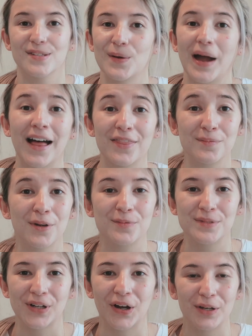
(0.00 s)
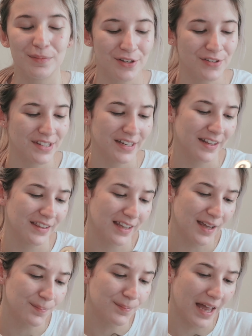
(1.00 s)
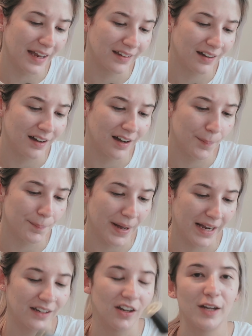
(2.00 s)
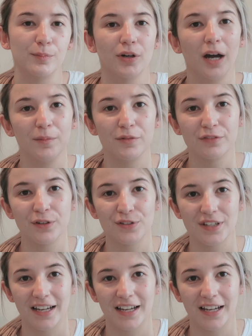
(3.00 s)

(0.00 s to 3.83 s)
So at the moment I am using the Becca Backlight priming filter,